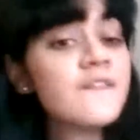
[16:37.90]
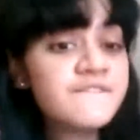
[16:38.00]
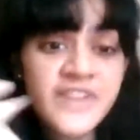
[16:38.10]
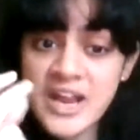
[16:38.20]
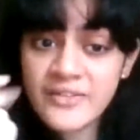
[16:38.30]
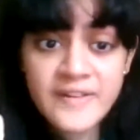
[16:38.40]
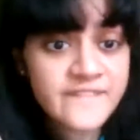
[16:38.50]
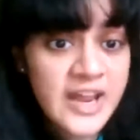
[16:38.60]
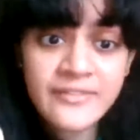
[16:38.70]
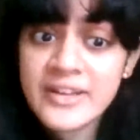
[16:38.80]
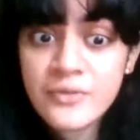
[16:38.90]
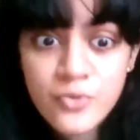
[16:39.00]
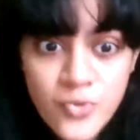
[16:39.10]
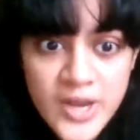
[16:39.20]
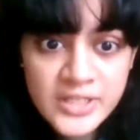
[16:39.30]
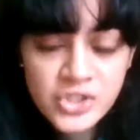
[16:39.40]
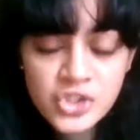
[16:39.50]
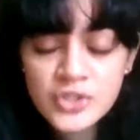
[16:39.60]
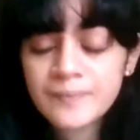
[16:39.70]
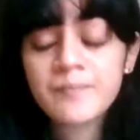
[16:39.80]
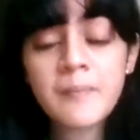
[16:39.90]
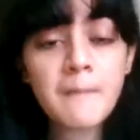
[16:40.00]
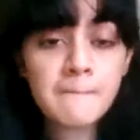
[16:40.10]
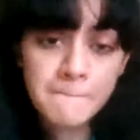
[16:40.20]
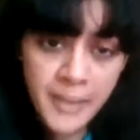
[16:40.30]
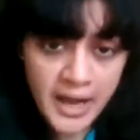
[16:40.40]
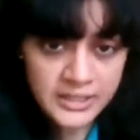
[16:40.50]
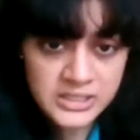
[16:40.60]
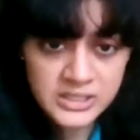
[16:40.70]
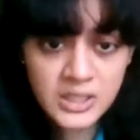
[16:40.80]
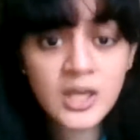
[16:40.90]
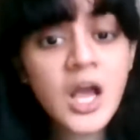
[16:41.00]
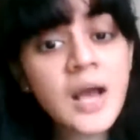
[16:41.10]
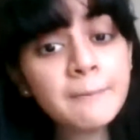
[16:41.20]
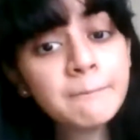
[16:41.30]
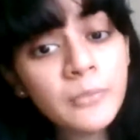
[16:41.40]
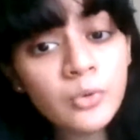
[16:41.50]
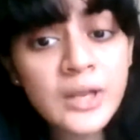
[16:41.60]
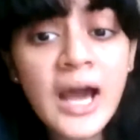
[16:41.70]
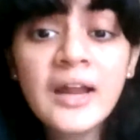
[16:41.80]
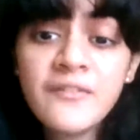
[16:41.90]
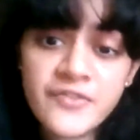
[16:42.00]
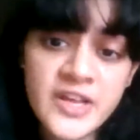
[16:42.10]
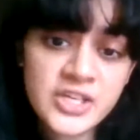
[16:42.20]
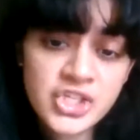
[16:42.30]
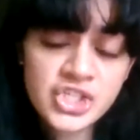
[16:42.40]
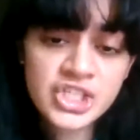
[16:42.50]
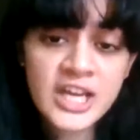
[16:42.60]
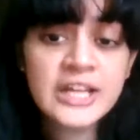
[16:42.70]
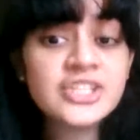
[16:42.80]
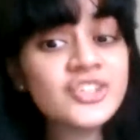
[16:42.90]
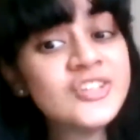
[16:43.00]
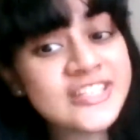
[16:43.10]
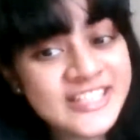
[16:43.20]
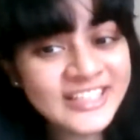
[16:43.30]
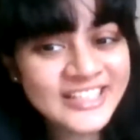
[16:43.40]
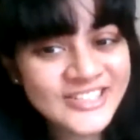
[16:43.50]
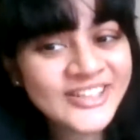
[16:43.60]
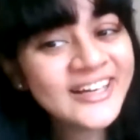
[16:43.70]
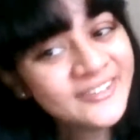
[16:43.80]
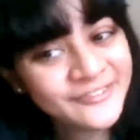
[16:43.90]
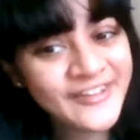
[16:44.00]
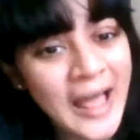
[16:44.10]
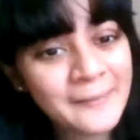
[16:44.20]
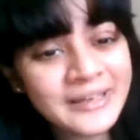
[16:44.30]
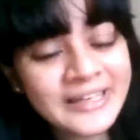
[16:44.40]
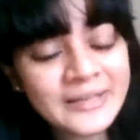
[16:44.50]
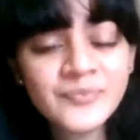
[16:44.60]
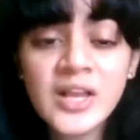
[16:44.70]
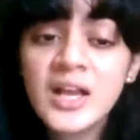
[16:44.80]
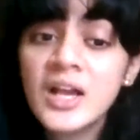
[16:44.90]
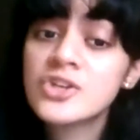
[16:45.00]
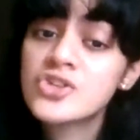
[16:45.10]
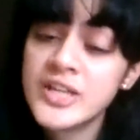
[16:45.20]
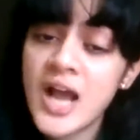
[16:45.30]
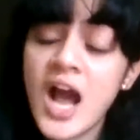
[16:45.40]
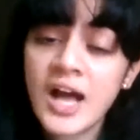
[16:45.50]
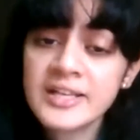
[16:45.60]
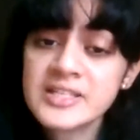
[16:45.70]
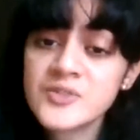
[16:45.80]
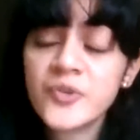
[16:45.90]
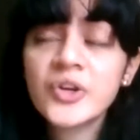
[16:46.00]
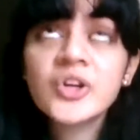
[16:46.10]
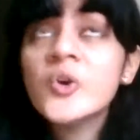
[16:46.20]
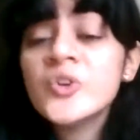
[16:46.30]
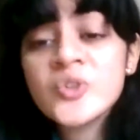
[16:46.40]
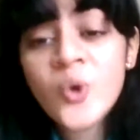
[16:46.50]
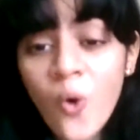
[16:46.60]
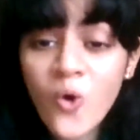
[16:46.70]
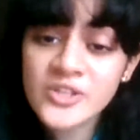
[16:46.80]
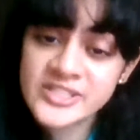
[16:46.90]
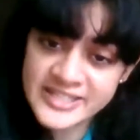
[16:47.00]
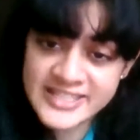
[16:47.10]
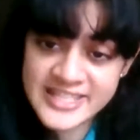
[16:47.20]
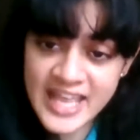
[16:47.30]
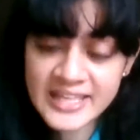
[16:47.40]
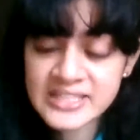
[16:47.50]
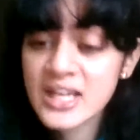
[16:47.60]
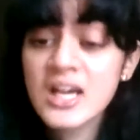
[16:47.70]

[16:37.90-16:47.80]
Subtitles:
her very, very rich. But Mulan wished to return to her family. She asked for a good horse instead,